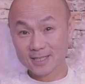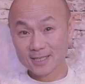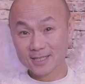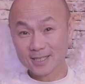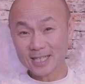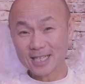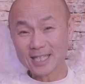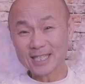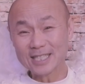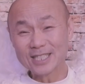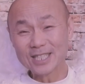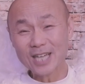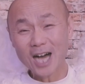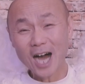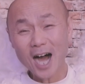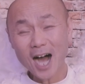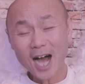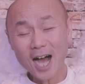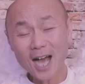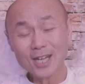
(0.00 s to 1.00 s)
He
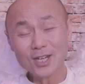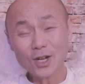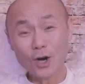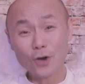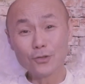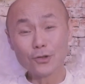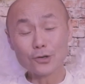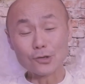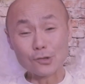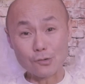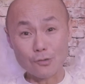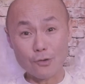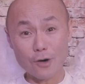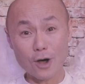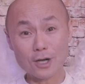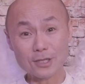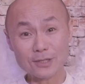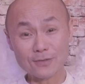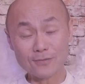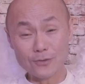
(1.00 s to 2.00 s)
died on the
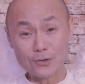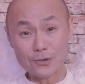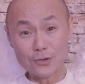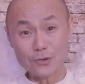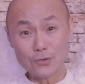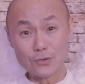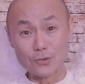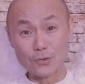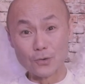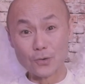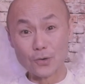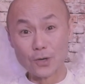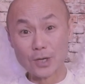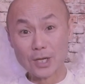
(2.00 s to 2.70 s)
cross for you.